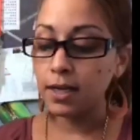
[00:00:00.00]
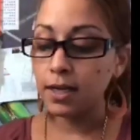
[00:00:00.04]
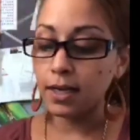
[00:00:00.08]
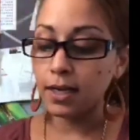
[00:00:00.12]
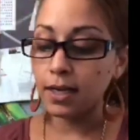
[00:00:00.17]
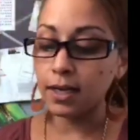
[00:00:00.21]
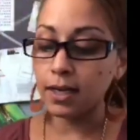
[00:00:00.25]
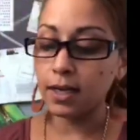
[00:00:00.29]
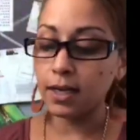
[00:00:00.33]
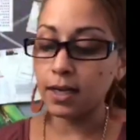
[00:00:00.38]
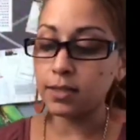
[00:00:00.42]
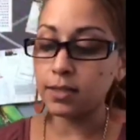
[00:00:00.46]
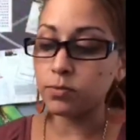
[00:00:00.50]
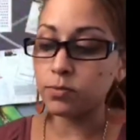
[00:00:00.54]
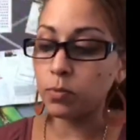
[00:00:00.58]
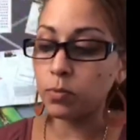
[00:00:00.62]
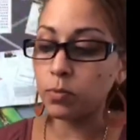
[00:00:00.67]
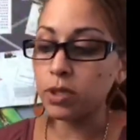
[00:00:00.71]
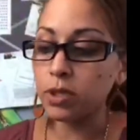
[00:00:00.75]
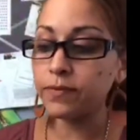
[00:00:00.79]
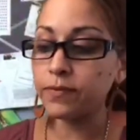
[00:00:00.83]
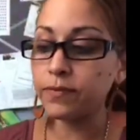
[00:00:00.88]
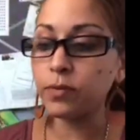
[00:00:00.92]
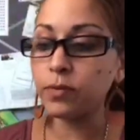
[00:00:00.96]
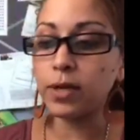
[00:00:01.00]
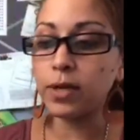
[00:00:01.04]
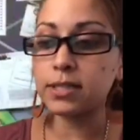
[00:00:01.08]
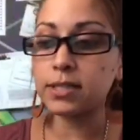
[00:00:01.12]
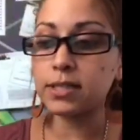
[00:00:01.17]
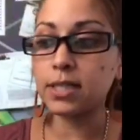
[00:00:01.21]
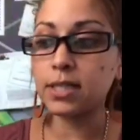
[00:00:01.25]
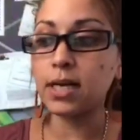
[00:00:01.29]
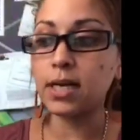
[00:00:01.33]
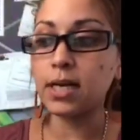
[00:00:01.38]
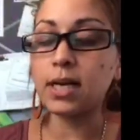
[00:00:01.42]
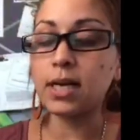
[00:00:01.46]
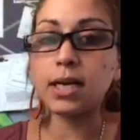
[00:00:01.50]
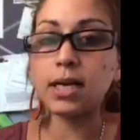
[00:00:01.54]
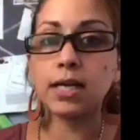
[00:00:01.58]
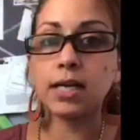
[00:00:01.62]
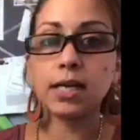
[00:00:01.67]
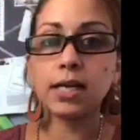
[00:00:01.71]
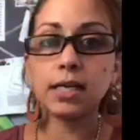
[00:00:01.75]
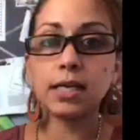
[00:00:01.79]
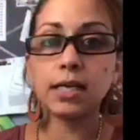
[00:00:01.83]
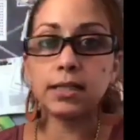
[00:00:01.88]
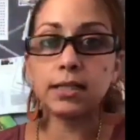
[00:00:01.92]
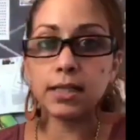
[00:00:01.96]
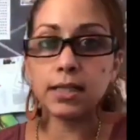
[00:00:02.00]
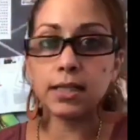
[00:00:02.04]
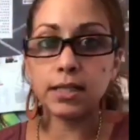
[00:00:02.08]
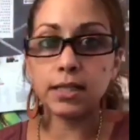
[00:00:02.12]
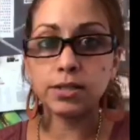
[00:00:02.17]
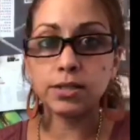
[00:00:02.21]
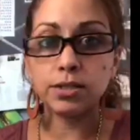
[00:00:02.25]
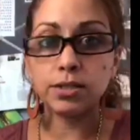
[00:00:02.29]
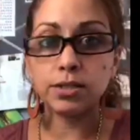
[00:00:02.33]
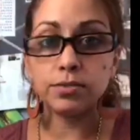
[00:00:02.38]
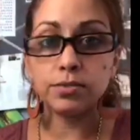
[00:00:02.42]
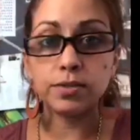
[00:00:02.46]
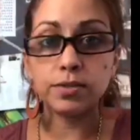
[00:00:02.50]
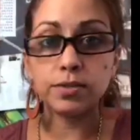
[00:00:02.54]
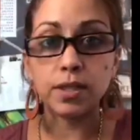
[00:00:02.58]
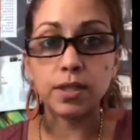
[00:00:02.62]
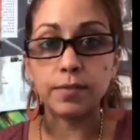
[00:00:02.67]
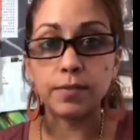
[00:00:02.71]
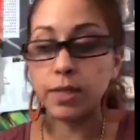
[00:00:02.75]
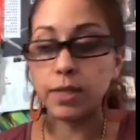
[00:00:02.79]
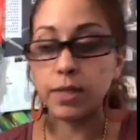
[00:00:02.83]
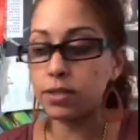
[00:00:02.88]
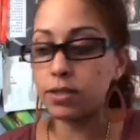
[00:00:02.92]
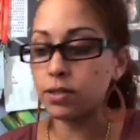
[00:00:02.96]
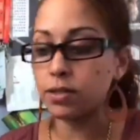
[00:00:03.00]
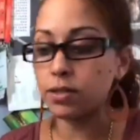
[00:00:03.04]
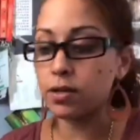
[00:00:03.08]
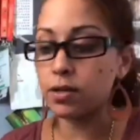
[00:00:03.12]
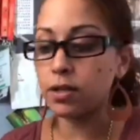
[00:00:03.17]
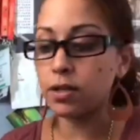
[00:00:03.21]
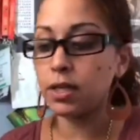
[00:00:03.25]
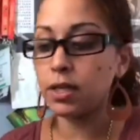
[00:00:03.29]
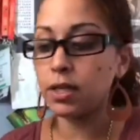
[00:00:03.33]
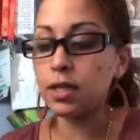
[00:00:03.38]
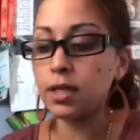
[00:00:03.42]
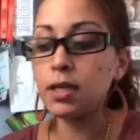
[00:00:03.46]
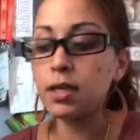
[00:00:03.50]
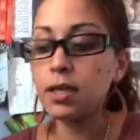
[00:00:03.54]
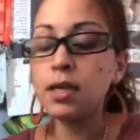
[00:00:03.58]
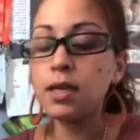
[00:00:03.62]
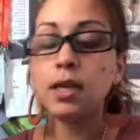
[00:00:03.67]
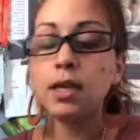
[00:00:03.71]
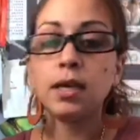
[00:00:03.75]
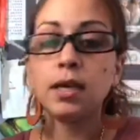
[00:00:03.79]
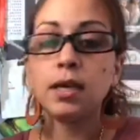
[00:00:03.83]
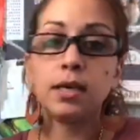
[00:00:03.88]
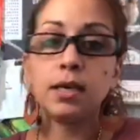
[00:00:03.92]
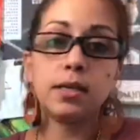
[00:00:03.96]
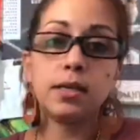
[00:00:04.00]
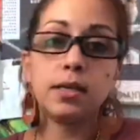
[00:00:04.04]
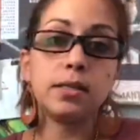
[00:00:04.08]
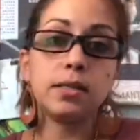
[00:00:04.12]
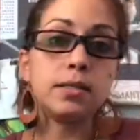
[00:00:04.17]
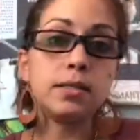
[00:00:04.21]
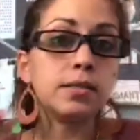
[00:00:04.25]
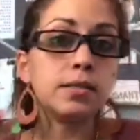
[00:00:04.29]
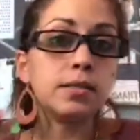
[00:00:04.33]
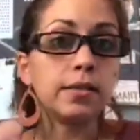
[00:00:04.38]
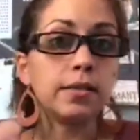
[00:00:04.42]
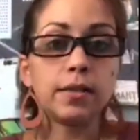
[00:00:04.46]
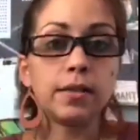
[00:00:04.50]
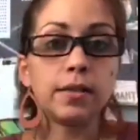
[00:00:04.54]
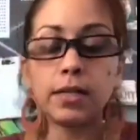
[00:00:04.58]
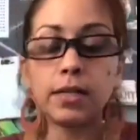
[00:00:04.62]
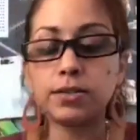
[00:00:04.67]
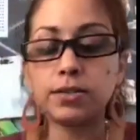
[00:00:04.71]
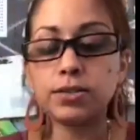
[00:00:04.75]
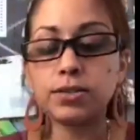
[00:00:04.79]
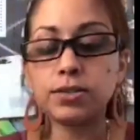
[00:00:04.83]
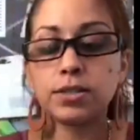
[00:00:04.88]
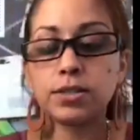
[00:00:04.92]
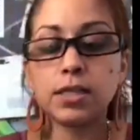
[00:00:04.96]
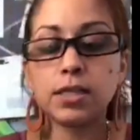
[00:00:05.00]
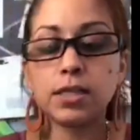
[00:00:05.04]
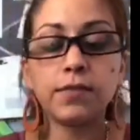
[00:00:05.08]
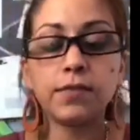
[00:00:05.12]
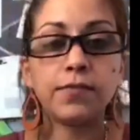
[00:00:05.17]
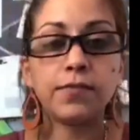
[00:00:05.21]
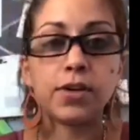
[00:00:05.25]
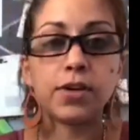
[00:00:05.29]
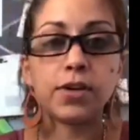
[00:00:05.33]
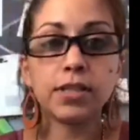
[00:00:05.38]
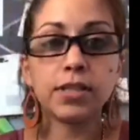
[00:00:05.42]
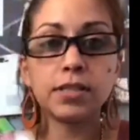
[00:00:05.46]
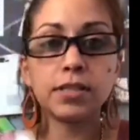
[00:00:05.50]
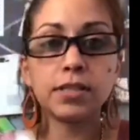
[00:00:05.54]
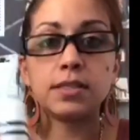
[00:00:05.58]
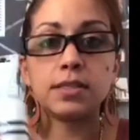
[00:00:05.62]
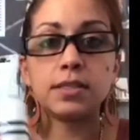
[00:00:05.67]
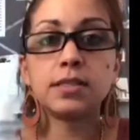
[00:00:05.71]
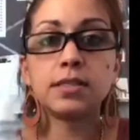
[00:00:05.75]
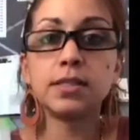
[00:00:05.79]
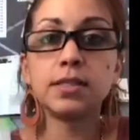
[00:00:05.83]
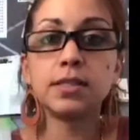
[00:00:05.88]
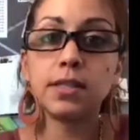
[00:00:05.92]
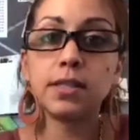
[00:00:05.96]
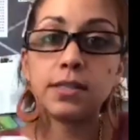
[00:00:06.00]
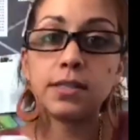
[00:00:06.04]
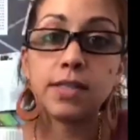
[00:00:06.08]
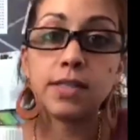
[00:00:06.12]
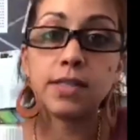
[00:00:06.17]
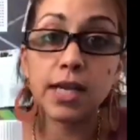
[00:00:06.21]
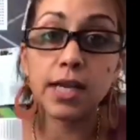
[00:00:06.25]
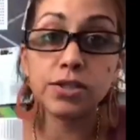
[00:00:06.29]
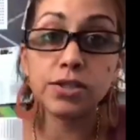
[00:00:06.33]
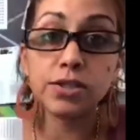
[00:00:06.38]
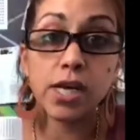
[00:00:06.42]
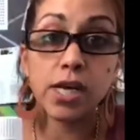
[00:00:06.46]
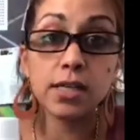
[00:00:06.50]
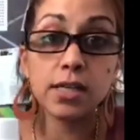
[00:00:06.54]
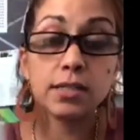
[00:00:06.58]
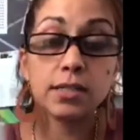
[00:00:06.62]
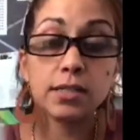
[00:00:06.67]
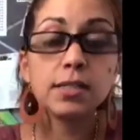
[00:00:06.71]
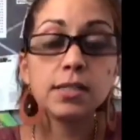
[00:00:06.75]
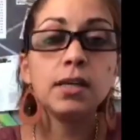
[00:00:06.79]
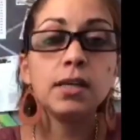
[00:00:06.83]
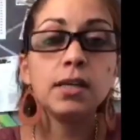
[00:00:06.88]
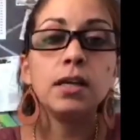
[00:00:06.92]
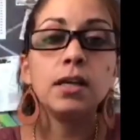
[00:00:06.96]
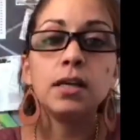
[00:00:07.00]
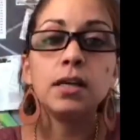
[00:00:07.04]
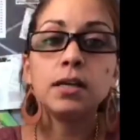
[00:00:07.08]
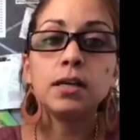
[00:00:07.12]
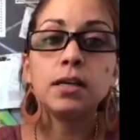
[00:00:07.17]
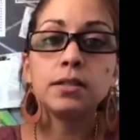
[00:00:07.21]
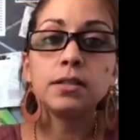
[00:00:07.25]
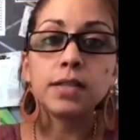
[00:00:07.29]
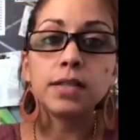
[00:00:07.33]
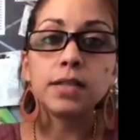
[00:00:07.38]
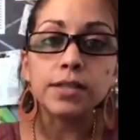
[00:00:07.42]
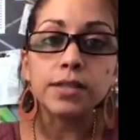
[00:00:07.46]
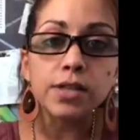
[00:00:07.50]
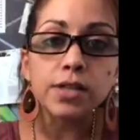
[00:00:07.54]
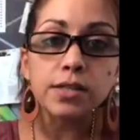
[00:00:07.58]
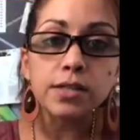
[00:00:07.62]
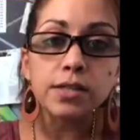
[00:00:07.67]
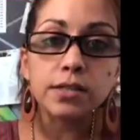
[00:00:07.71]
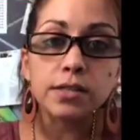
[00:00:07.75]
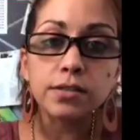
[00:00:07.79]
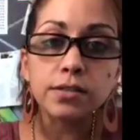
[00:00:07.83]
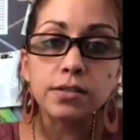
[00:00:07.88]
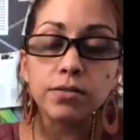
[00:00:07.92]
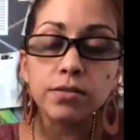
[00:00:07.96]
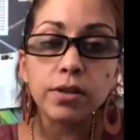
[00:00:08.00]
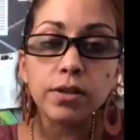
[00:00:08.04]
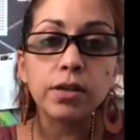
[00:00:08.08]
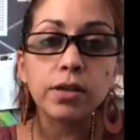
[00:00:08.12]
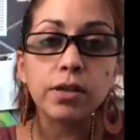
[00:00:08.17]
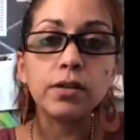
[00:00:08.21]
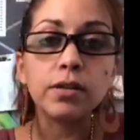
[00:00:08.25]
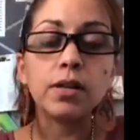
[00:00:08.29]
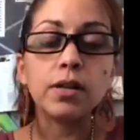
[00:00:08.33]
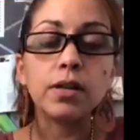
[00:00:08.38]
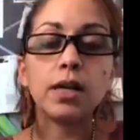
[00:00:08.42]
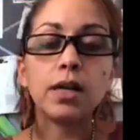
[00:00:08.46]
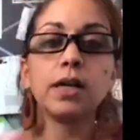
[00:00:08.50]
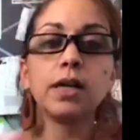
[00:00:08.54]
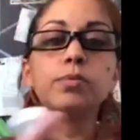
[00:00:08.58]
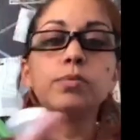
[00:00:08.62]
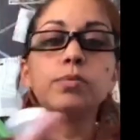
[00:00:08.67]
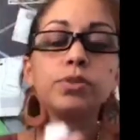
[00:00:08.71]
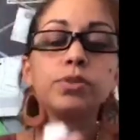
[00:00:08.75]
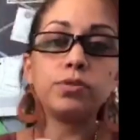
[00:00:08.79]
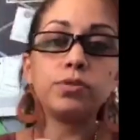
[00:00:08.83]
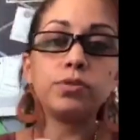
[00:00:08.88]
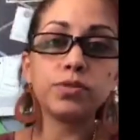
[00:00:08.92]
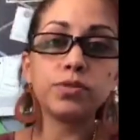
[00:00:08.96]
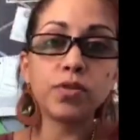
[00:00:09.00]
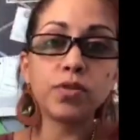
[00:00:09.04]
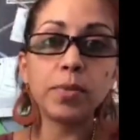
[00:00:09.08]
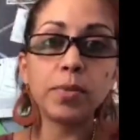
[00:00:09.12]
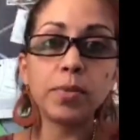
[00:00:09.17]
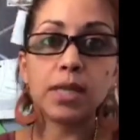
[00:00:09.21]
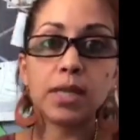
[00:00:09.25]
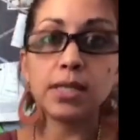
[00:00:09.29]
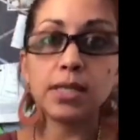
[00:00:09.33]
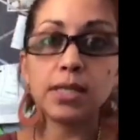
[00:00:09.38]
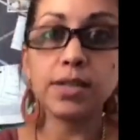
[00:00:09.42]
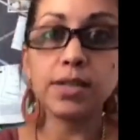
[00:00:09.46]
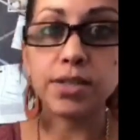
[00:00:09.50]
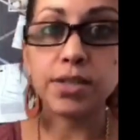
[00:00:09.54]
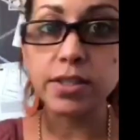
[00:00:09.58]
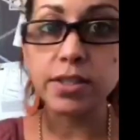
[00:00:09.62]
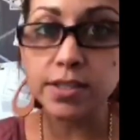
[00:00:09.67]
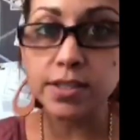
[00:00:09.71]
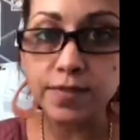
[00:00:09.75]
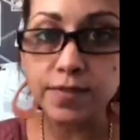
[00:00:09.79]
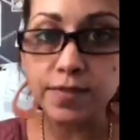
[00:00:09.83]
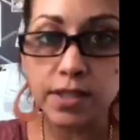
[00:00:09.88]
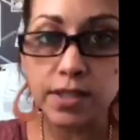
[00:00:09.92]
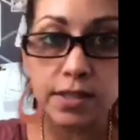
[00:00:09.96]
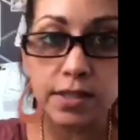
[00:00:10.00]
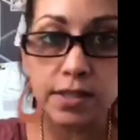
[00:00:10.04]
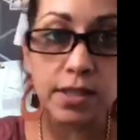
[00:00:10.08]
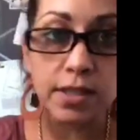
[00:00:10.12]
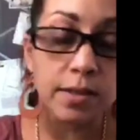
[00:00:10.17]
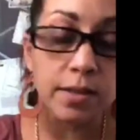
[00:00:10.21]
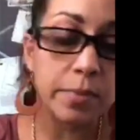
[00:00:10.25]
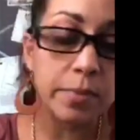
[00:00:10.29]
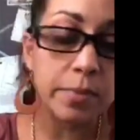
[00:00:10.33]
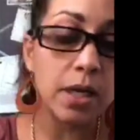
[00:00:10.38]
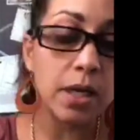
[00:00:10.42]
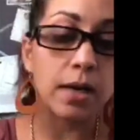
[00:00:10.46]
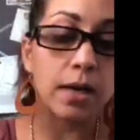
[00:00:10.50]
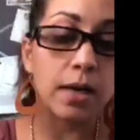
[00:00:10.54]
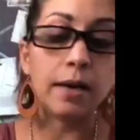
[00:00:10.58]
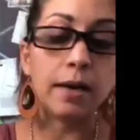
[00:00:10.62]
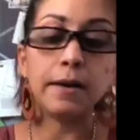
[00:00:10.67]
And one of the ways that I like to use them internally is, let's just take, for instance, DiGize. DiGize is an oil I will use for my digestive system.